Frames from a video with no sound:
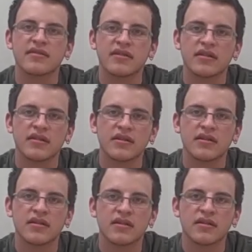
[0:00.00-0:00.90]
Okay.
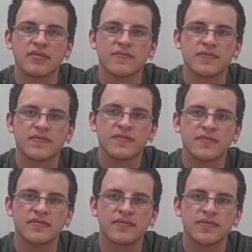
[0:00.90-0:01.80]
So, was he a
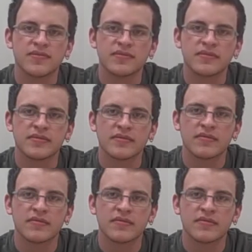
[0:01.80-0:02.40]
McNair Scholar?